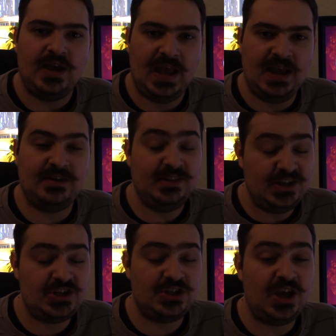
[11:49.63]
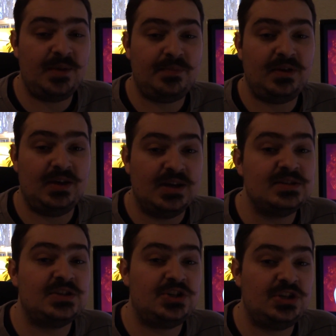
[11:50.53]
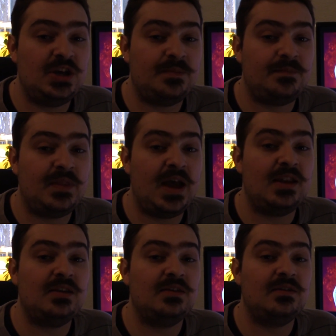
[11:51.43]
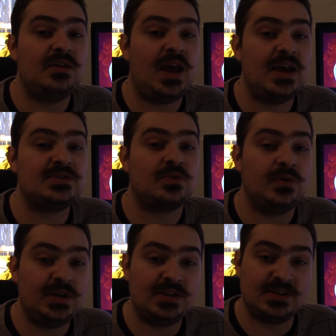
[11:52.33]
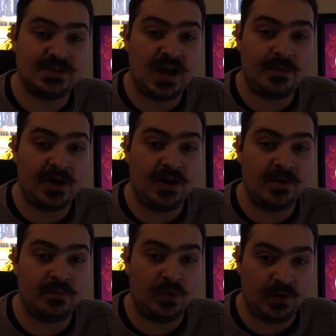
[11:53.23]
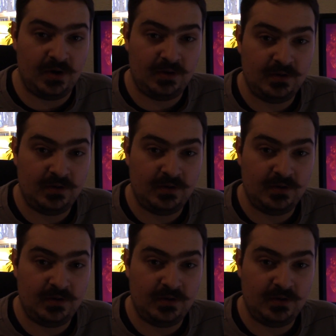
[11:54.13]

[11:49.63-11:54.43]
And this ship is a ship that has Queen Kasaba on board.